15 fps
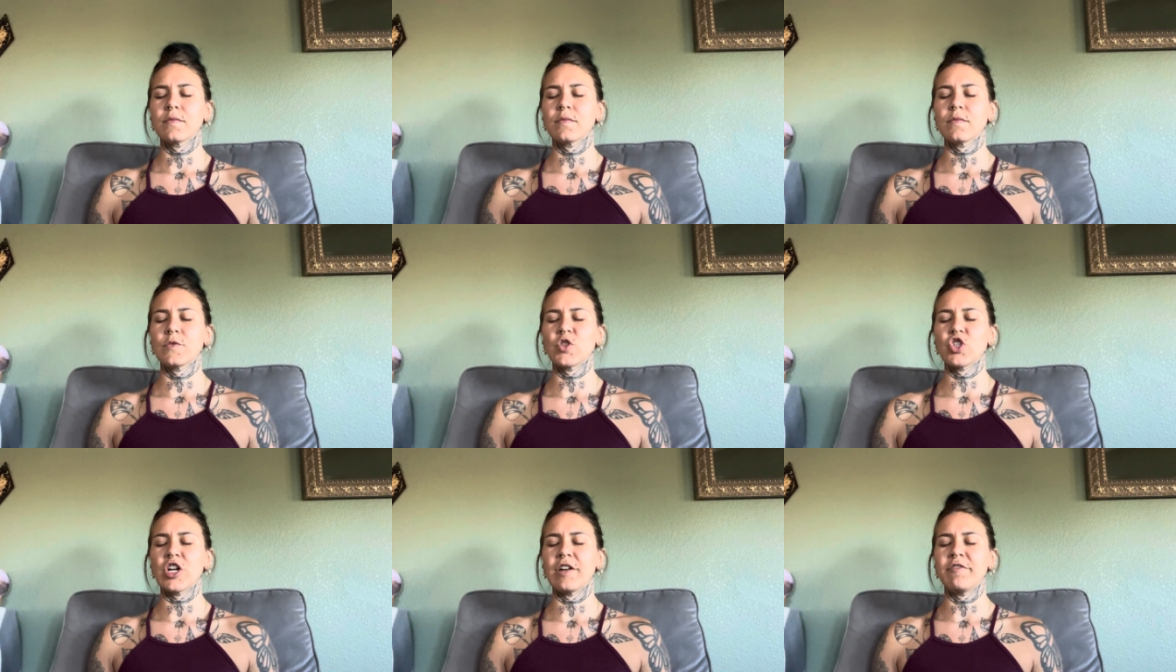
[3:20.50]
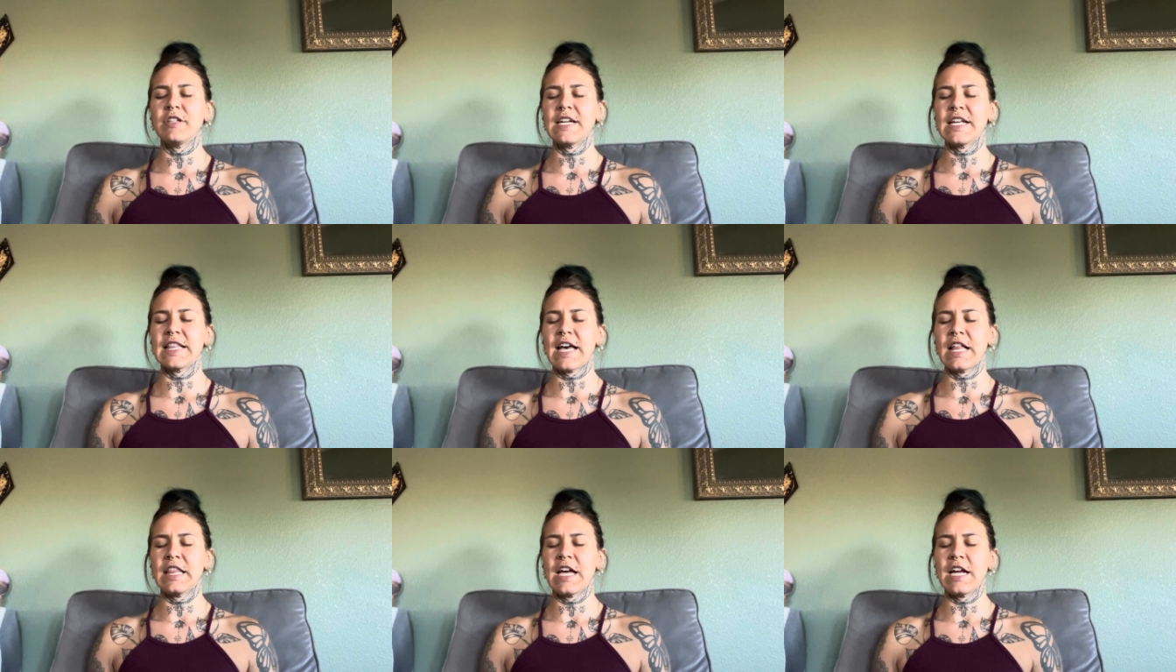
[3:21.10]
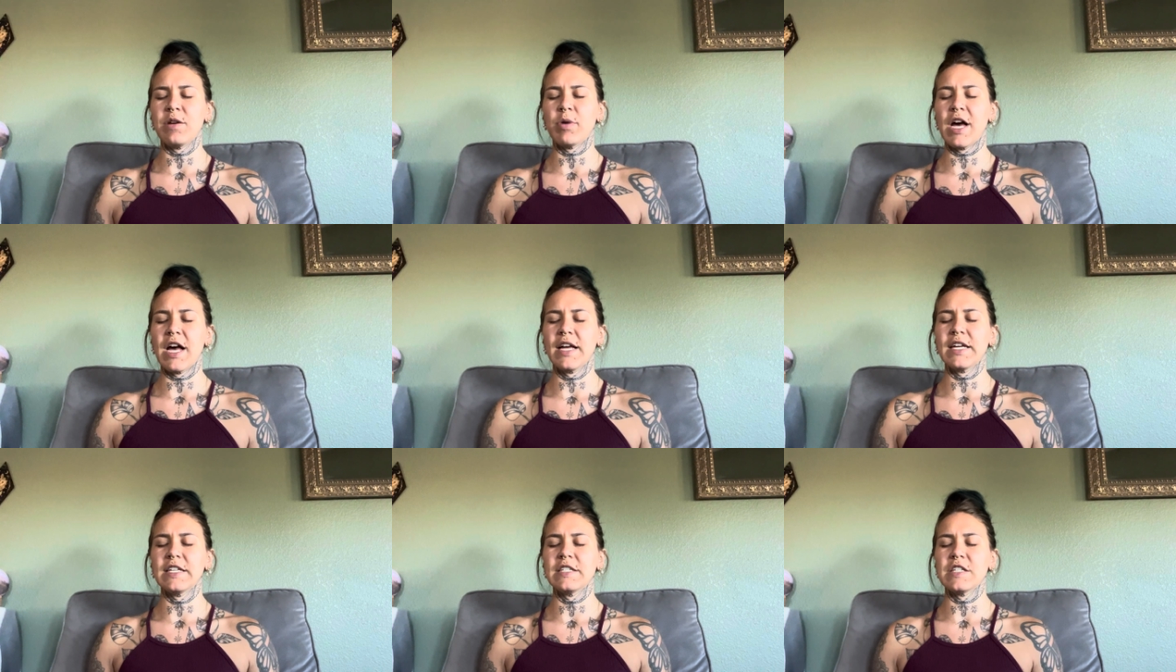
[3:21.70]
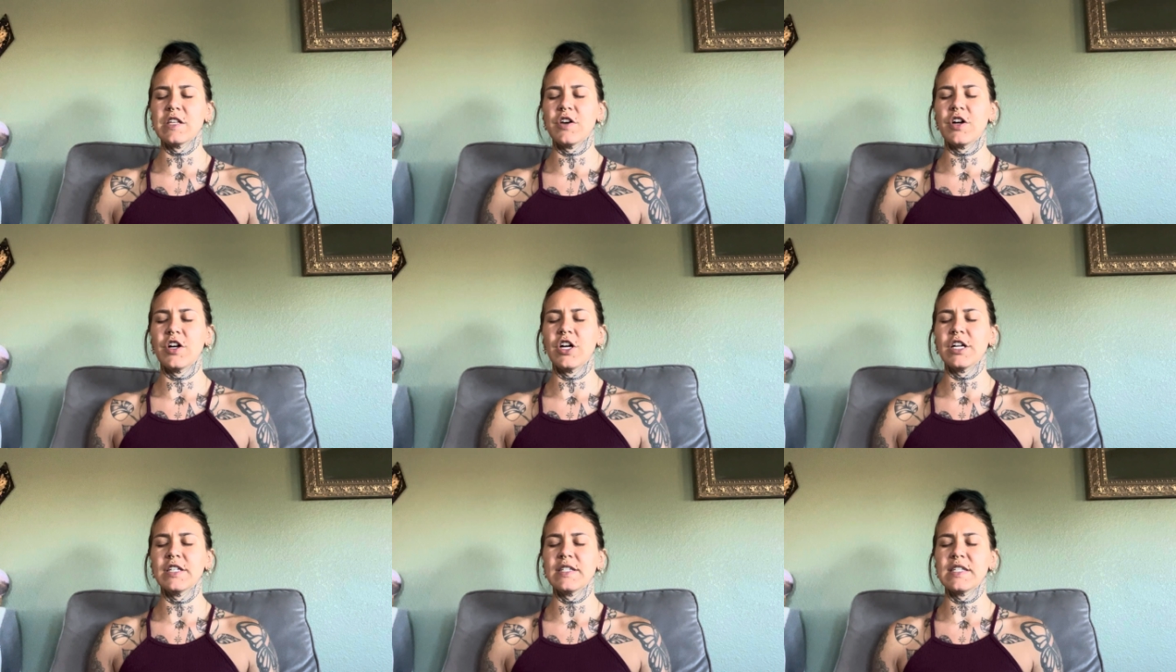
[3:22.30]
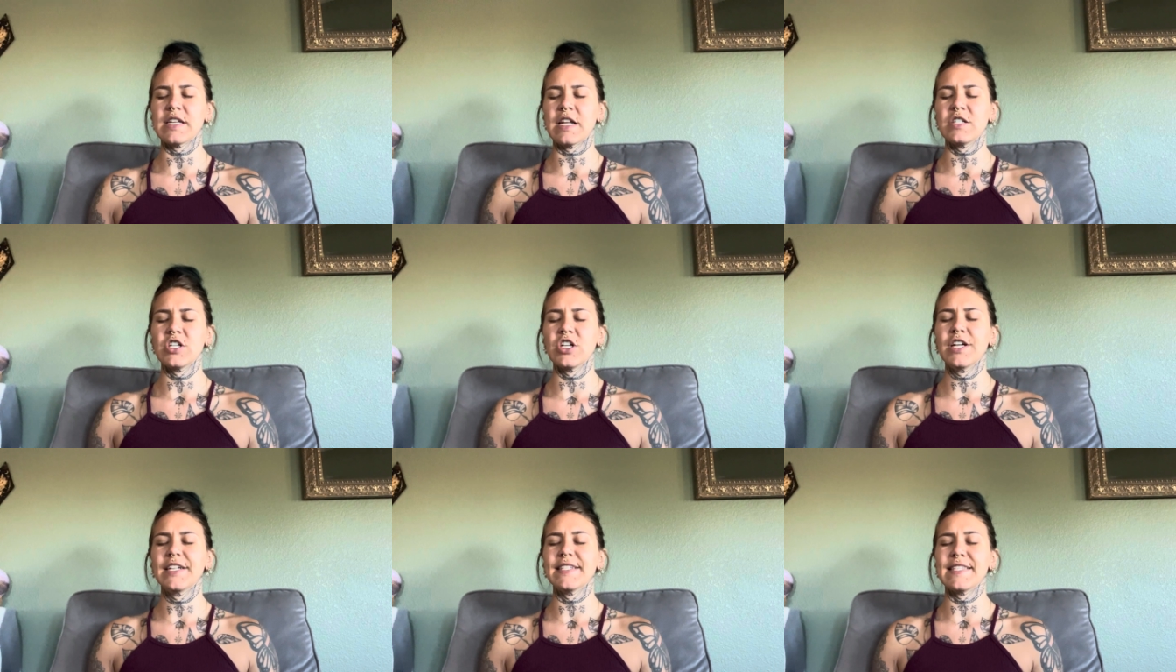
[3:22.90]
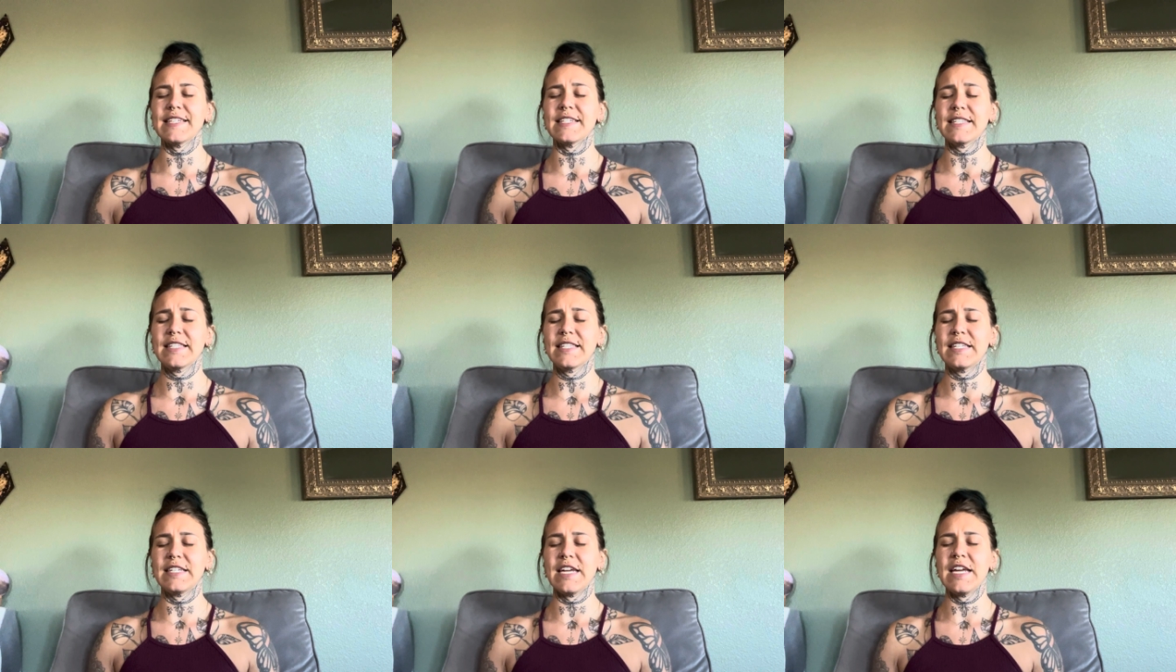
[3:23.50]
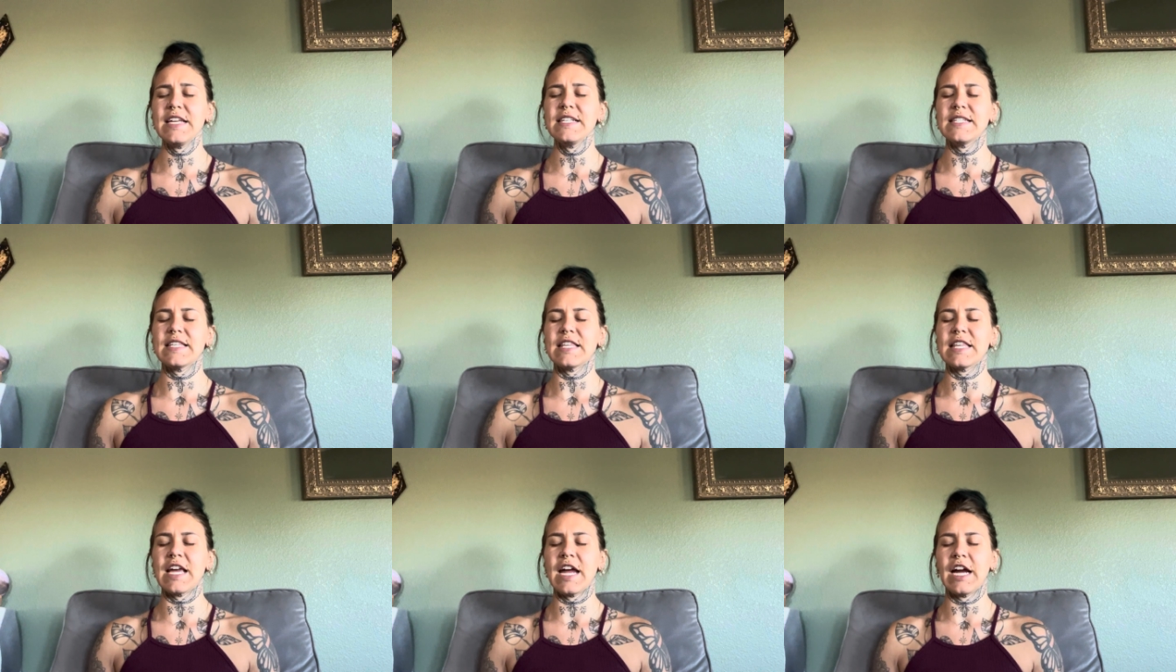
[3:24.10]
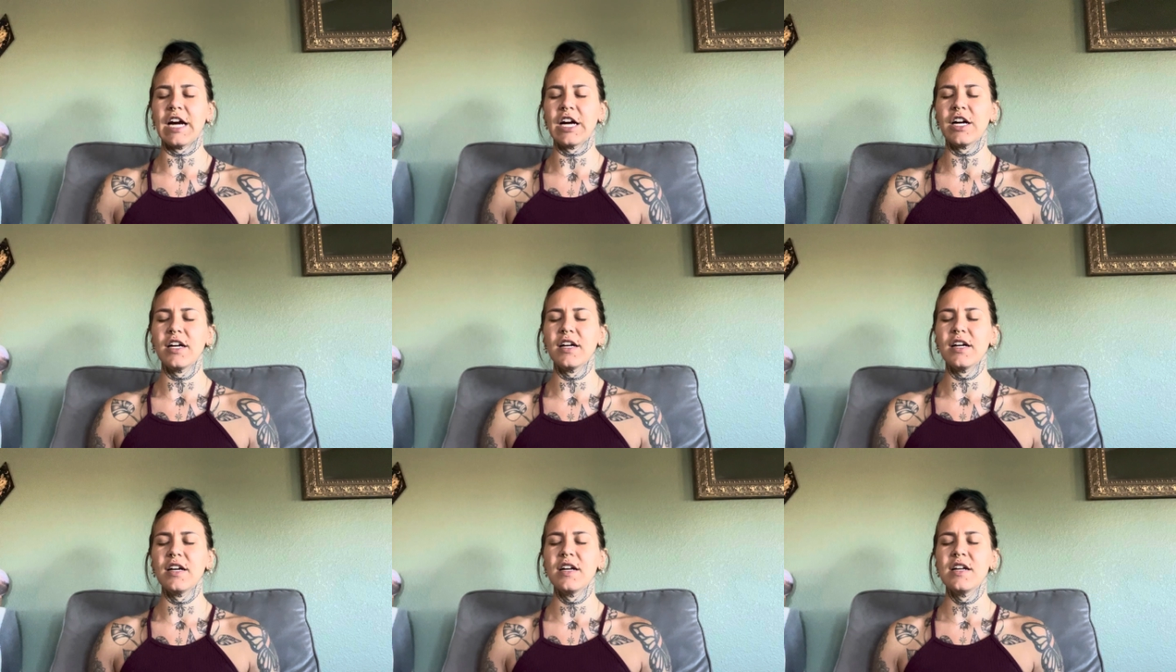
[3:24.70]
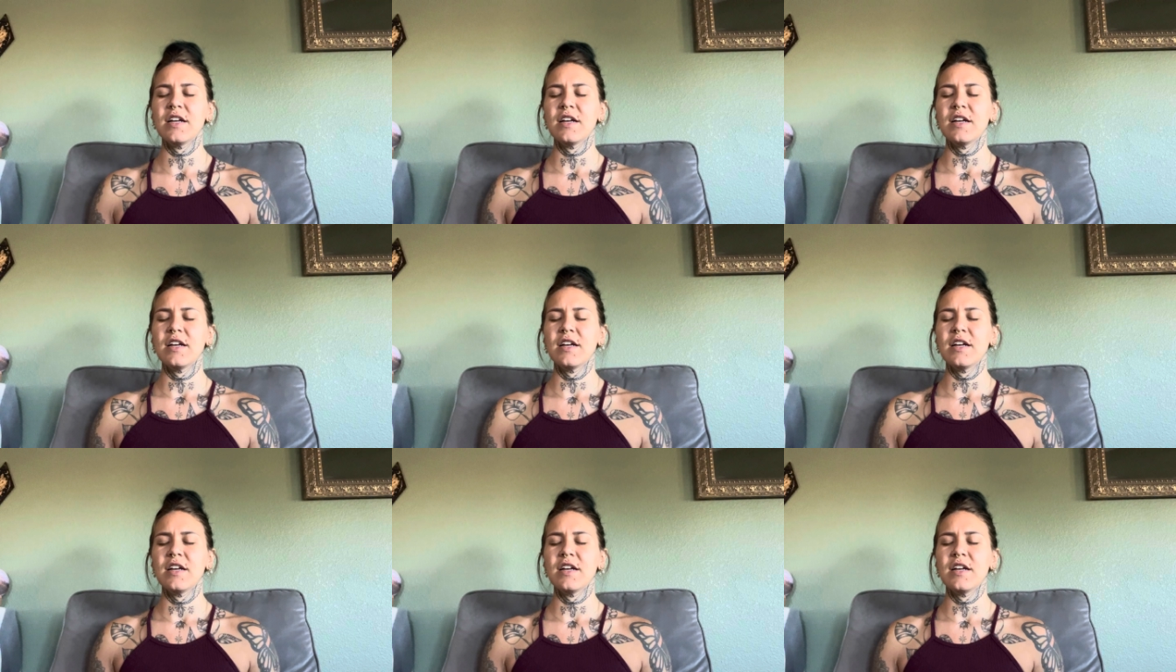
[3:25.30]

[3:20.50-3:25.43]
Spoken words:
Traveling that line back into the heart center as it stays there.